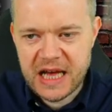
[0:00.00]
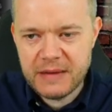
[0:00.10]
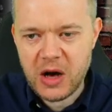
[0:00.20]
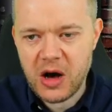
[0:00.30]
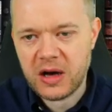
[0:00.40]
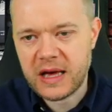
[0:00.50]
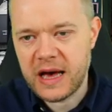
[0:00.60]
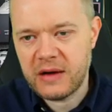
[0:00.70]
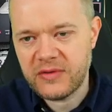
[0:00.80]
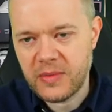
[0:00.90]
Mark,
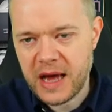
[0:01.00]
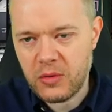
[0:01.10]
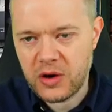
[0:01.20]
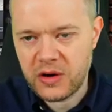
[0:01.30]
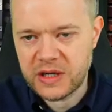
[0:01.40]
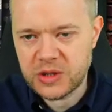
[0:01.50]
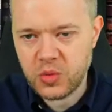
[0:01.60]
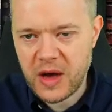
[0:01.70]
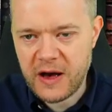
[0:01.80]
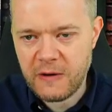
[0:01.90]
uh, we've done that one as
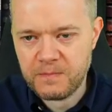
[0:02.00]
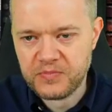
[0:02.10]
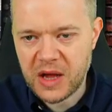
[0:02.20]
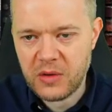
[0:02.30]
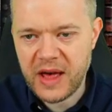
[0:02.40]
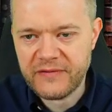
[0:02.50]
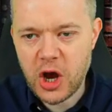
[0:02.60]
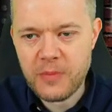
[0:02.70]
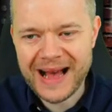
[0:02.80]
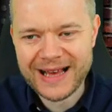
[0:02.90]
well. We have
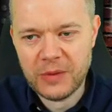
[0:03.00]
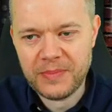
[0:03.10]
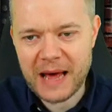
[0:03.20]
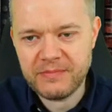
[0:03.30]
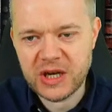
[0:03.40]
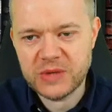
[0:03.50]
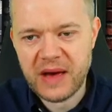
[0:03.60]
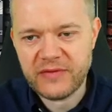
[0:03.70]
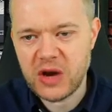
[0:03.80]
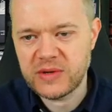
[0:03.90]
no backup plan because we
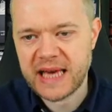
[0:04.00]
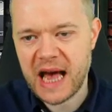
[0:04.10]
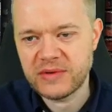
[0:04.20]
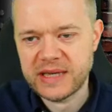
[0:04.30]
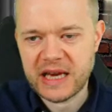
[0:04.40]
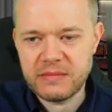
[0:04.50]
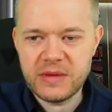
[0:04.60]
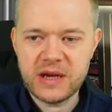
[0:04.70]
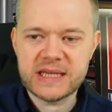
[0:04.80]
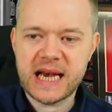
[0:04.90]
have no scouting and
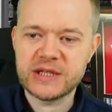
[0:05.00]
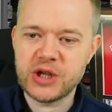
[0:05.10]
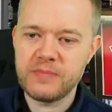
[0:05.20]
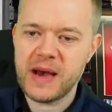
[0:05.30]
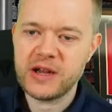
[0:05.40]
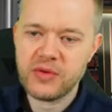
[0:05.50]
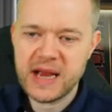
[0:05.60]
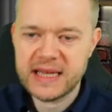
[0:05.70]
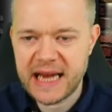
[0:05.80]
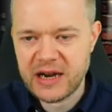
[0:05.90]
Murtough has no
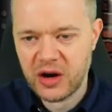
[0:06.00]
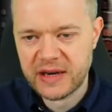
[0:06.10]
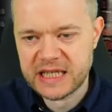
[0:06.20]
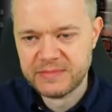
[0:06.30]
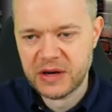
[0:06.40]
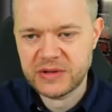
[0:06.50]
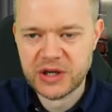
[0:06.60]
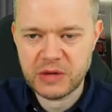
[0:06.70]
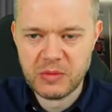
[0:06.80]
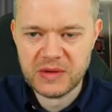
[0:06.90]
pedigree. Ten Hag is supposed to
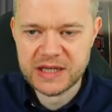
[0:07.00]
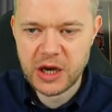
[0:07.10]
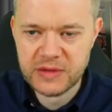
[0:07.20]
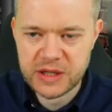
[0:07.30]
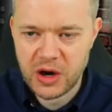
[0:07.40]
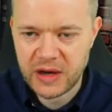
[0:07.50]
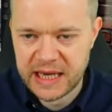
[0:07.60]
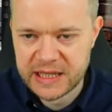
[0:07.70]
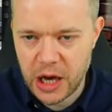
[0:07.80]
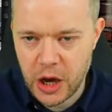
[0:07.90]
come up with his own
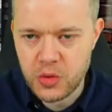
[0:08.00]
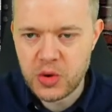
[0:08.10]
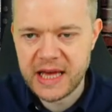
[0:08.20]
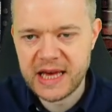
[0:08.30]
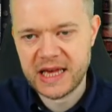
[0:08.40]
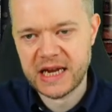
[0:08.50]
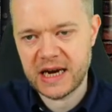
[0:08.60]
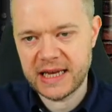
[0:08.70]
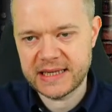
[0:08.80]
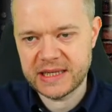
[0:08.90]
targets only at
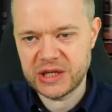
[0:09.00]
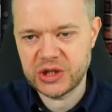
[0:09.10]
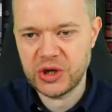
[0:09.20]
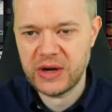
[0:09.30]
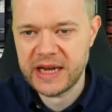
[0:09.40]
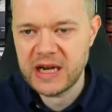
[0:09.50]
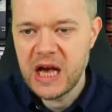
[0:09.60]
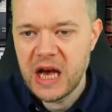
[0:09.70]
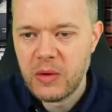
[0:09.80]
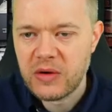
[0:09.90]
United, says Julian.
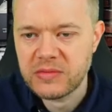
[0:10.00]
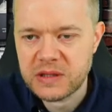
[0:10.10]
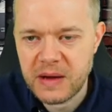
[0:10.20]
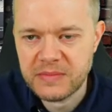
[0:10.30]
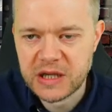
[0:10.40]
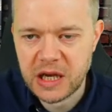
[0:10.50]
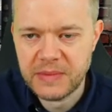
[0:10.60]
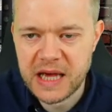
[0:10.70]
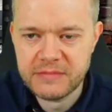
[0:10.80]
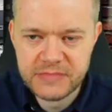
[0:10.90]
Welcome to the Members Club,
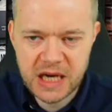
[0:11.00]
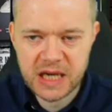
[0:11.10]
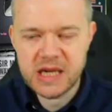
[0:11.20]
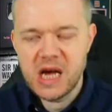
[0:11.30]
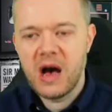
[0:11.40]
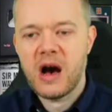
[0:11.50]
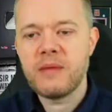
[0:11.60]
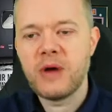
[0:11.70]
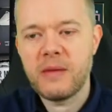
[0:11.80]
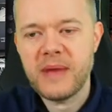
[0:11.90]
Liam Dunn. Hi,
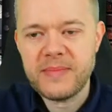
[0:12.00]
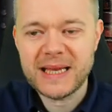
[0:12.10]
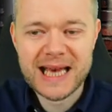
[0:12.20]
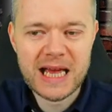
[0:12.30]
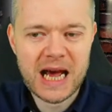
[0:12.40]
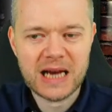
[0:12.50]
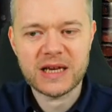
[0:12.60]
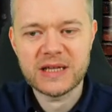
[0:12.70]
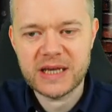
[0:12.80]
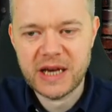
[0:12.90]
Mark. Maybe Ten Hag
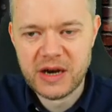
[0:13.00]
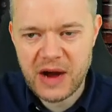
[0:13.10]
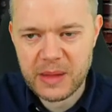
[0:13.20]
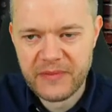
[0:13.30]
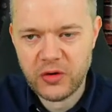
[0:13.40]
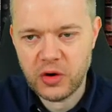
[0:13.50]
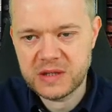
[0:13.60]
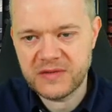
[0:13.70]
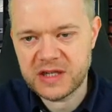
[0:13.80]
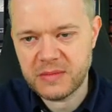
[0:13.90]
can turn around the
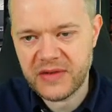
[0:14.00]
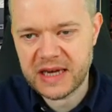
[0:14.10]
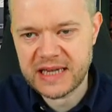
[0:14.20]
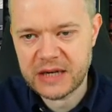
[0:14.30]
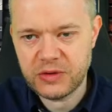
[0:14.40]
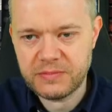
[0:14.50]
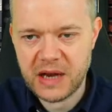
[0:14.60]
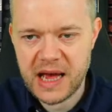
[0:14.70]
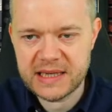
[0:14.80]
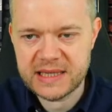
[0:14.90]
forms of some of our Deadwood
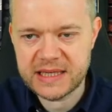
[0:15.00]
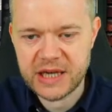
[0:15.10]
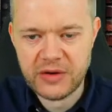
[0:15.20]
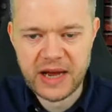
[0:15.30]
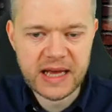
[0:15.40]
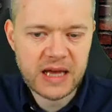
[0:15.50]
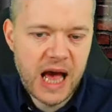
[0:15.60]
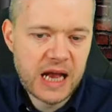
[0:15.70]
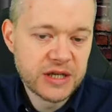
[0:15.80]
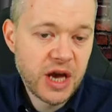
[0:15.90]
players, says Tony.
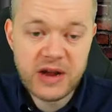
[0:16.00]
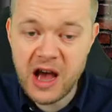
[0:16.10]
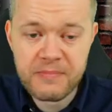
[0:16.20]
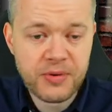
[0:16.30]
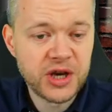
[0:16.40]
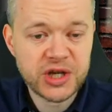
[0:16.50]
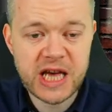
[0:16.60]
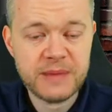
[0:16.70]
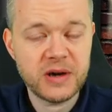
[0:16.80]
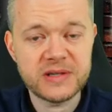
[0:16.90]
Uh, Tony, I appreciate
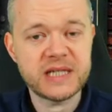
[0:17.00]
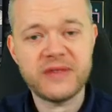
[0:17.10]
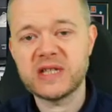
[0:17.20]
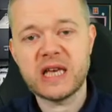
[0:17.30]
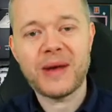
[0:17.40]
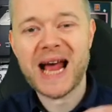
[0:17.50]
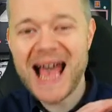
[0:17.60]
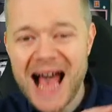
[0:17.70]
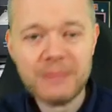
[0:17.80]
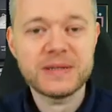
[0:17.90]
your positivity, but I
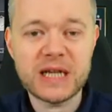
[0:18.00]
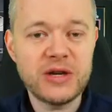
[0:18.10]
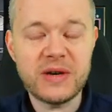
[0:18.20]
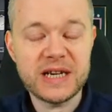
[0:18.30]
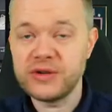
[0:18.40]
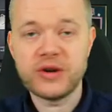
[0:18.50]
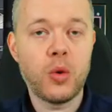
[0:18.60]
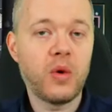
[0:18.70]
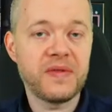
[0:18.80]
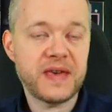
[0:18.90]
absolutely do not
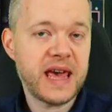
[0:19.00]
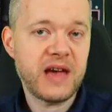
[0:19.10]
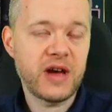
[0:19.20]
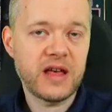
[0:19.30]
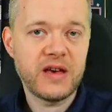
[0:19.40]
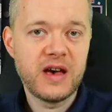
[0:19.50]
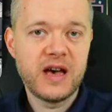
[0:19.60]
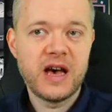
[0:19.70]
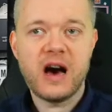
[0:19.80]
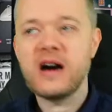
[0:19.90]
want to hear it.
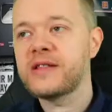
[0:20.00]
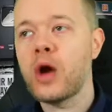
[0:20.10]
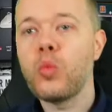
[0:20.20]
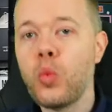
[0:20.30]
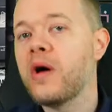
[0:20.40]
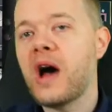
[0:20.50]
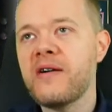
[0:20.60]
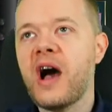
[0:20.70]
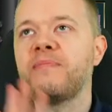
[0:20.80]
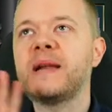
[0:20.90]
I don't want. I,
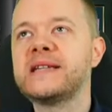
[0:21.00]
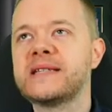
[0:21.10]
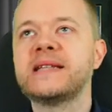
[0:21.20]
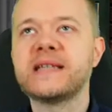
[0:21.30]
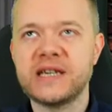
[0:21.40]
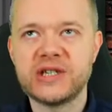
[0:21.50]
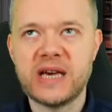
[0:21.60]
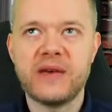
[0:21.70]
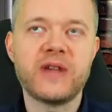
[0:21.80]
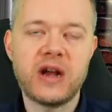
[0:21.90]
have been listening to this
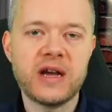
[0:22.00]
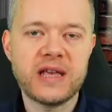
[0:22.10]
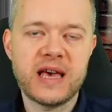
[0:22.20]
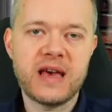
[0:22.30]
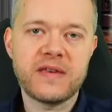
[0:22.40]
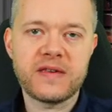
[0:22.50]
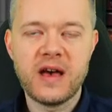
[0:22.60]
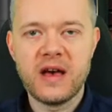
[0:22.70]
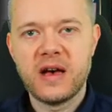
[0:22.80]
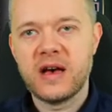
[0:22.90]
shit for nine years.
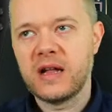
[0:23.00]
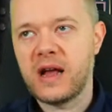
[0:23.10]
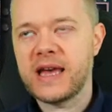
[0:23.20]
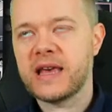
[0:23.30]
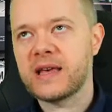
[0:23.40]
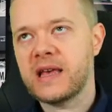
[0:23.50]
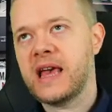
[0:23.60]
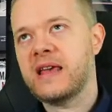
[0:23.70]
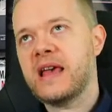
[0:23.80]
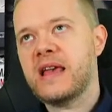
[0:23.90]
Like, it,
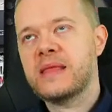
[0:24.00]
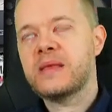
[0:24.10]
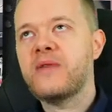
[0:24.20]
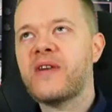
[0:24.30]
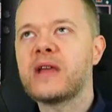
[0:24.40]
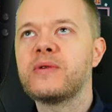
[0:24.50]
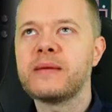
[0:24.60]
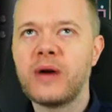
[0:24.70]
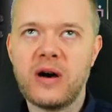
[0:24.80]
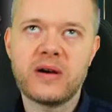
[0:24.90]
it, no value in the
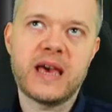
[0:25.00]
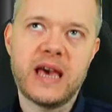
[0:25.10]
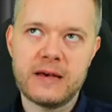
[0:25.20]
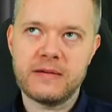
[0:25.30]
market.